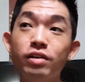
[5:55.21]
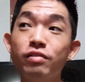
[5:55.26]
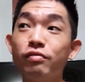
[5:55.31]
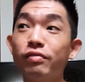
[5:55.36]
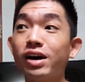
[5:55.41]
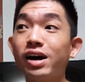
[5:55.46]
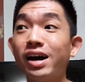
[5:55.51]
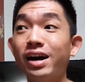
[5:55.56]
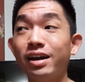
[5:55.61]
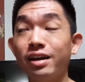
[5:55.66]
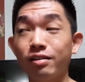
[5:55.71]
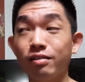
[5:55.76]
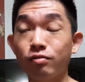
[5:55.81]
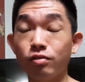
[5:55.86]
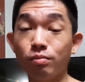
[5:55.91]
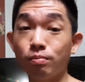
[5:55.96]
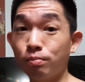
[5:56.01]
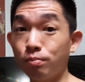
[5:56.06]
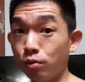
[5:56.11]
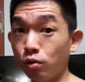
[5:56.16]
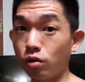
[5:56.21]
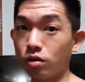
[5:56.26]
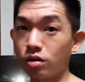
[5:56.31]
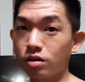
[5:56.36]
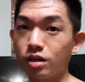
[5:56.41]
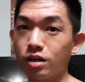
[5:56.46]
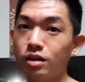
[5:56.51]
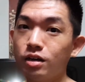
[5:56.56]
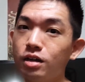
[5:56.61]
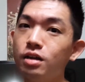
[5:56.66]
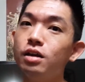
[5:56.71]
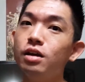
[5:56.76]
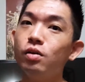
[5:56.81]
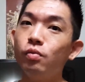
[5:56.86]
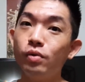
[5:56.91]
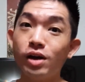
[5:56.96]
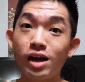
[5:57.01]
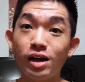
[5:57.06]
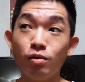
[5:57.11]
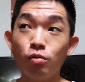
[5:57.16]
In fact, I have a book
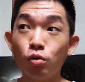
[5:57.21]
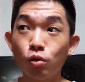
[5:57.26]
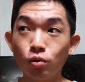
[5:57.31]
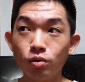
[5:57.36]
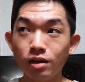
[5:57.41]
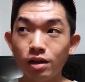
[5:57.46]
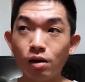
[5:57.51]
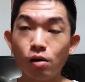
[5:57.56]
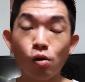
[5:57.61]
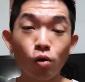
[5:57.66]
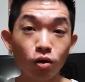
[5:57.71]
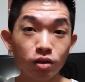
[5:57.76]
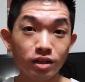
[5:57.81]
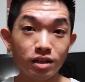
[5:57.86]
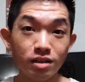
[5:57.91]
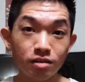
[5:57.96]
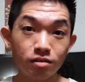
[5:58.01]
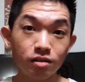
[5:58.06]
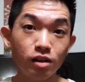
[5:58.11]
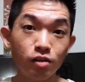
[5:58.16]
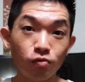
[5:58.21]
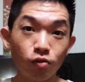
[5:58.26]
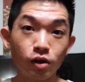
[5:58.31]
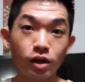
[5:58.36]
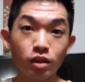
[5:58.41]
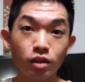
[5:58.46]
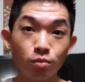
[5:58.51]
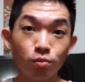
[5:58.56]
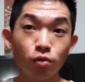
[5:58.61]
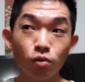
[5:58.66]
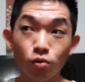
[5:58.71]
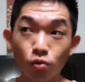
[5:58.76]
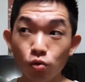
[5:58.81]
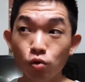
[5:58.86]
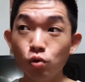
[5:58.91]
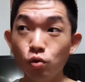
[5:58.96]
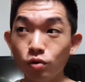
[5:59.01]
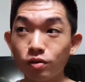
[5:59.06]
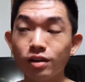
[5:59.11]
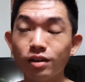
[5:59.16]
where I wrote down all the easily forgettable rules,